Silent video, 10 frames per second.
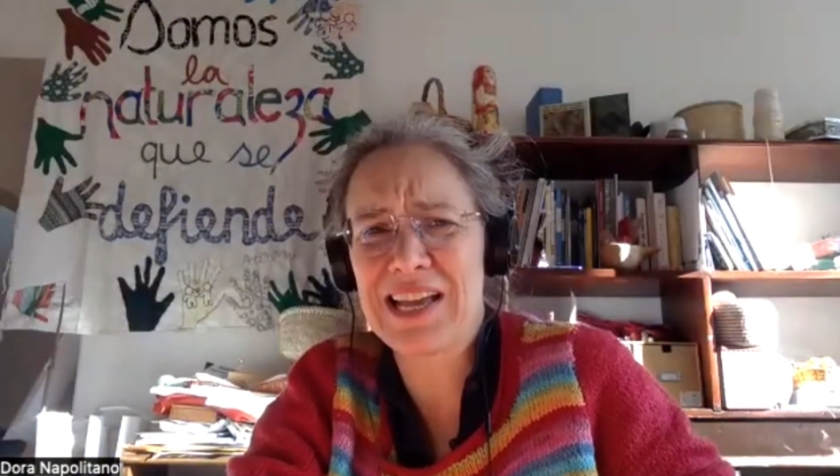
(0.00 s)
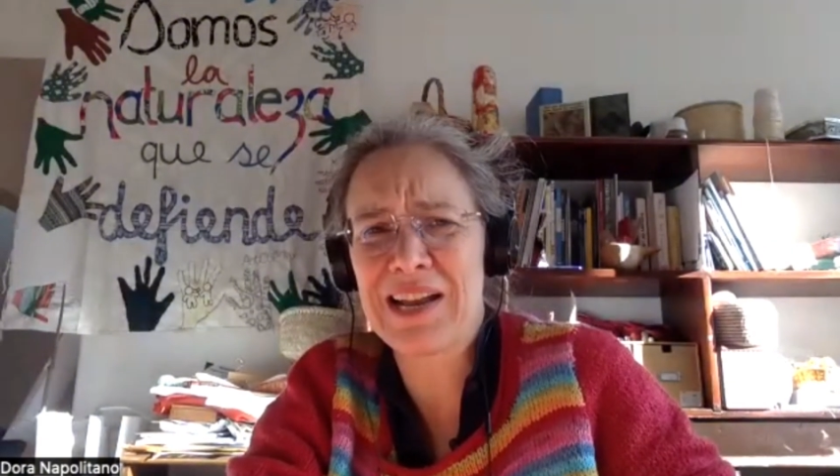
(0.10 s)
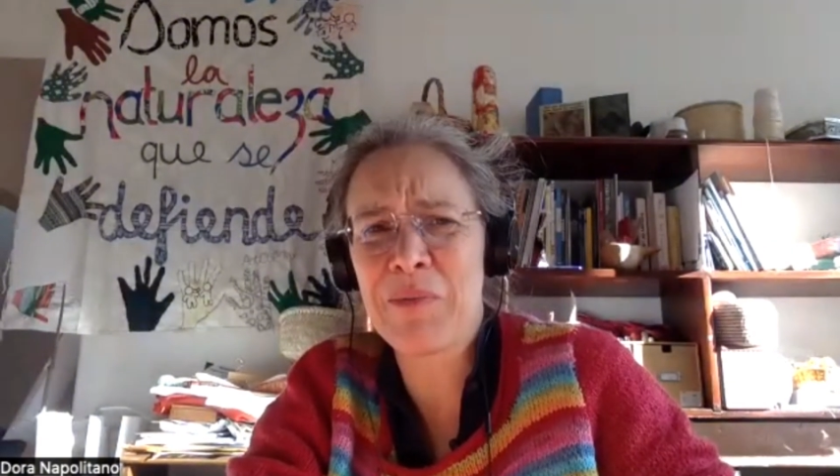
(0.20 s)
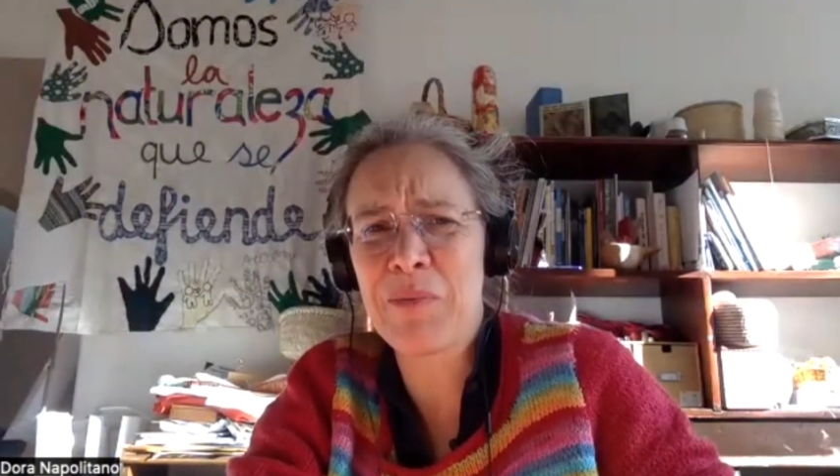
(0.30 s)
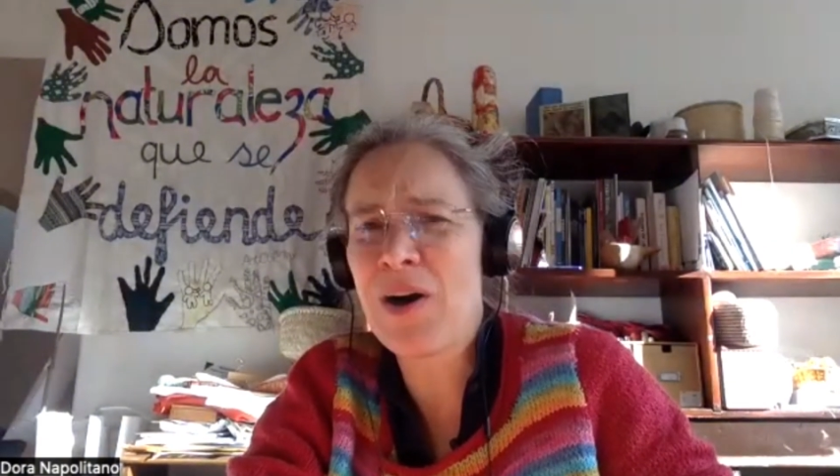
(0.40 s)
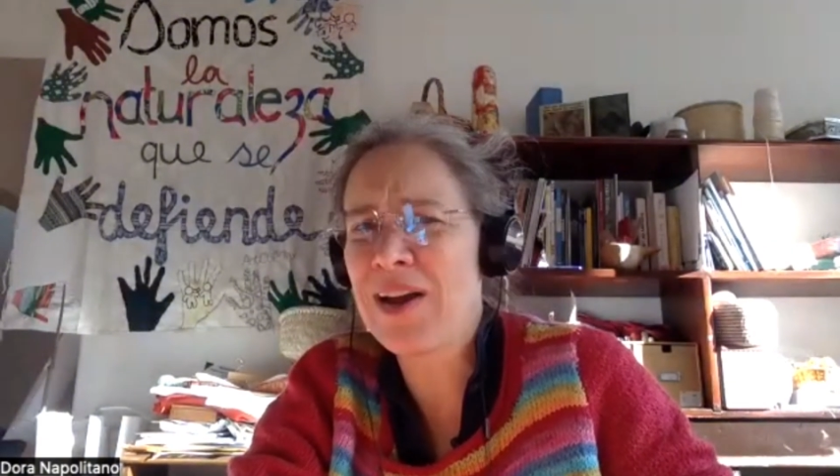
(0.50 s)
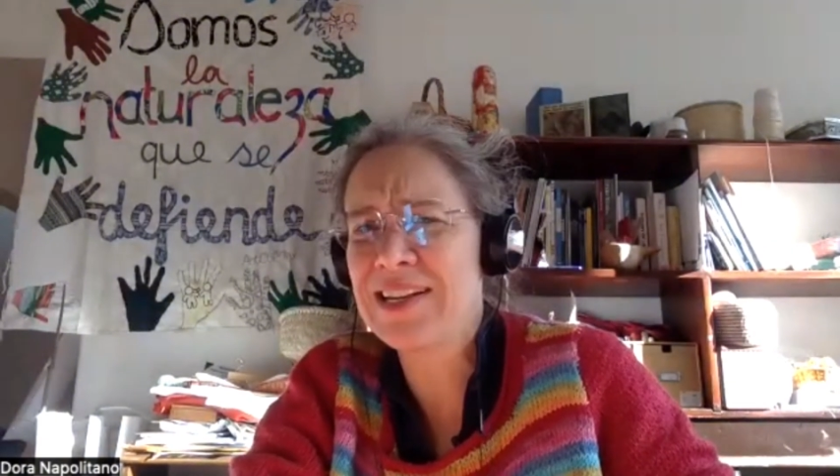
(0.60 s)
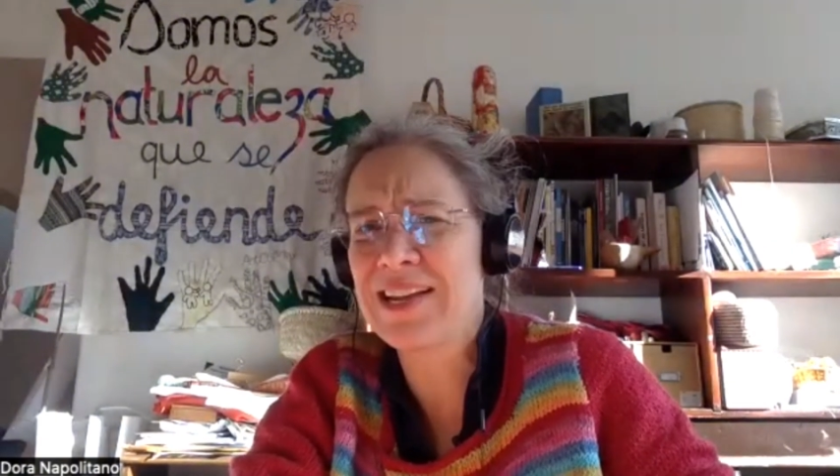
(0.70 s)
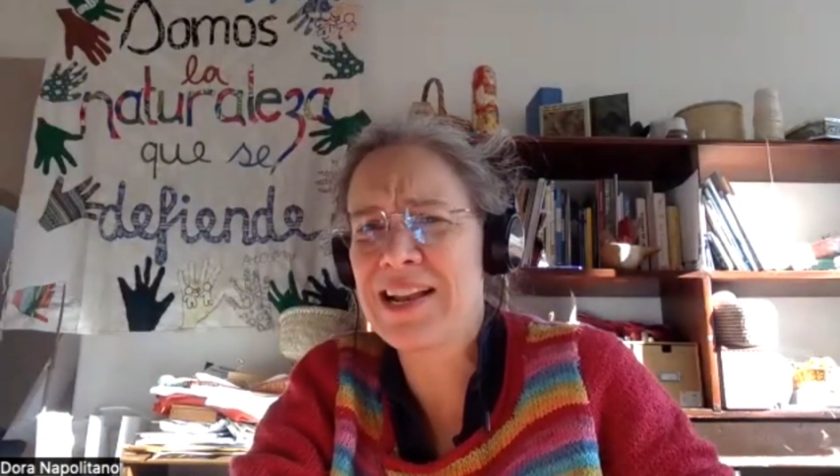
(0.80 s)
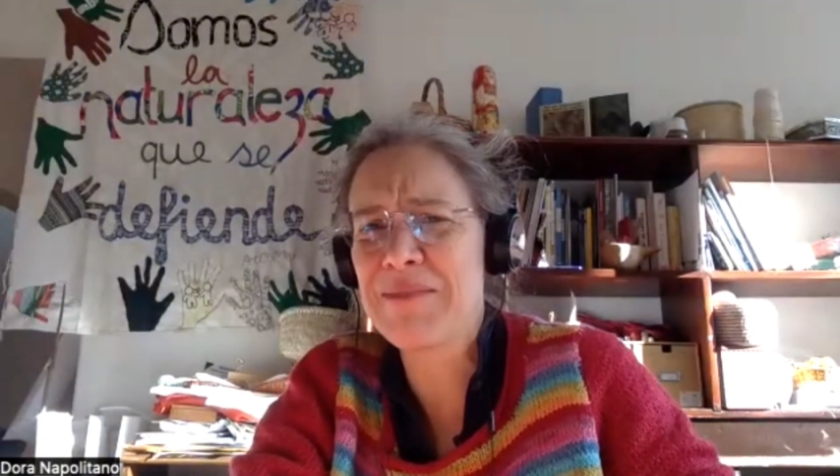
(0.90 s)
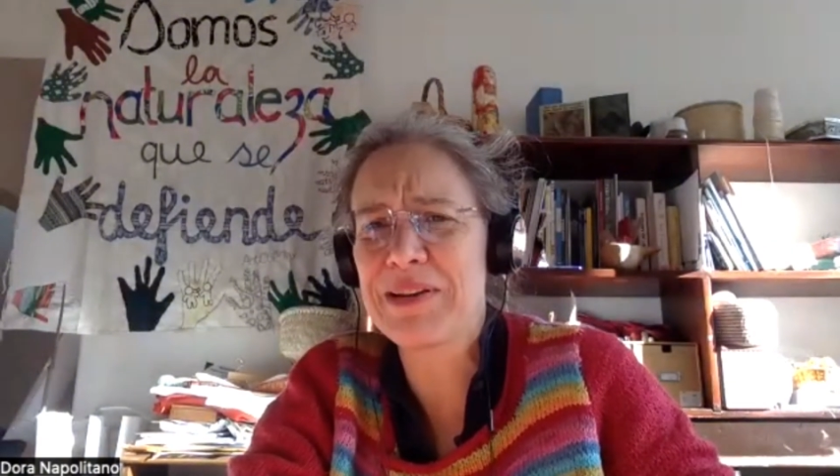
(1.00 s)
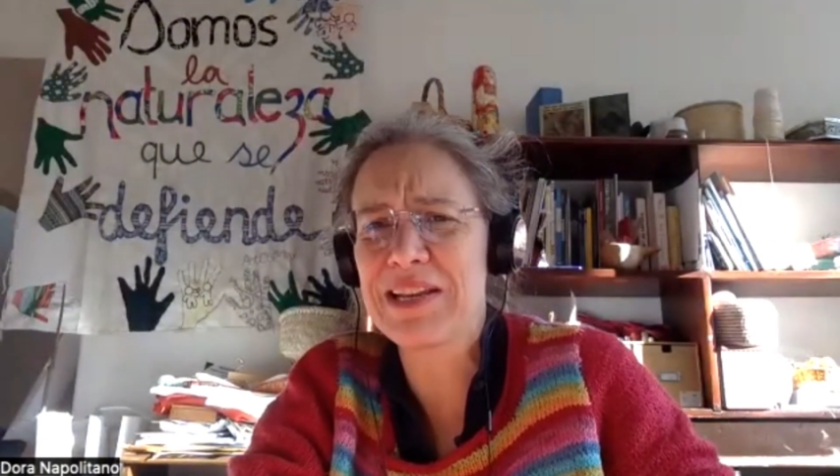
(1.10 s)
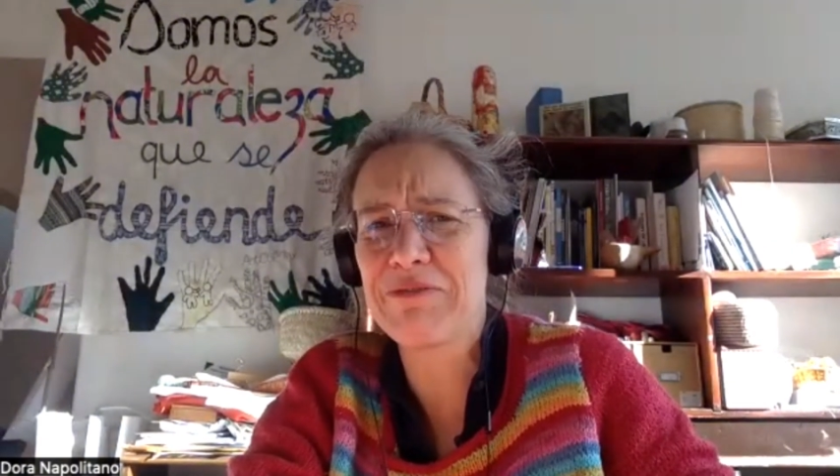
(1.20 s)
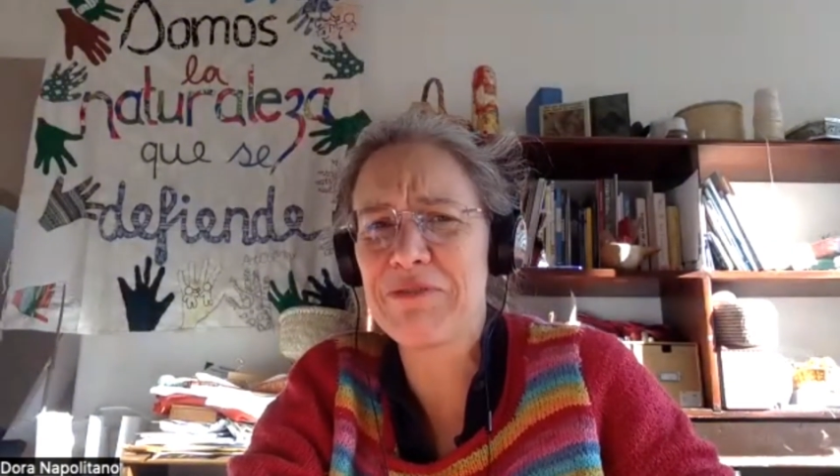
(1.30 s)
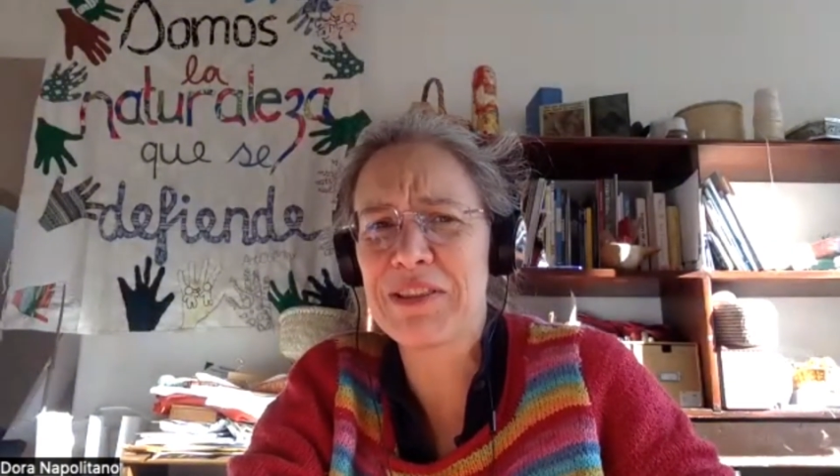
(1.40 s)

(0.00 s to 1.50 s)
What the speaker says: And why did anybody even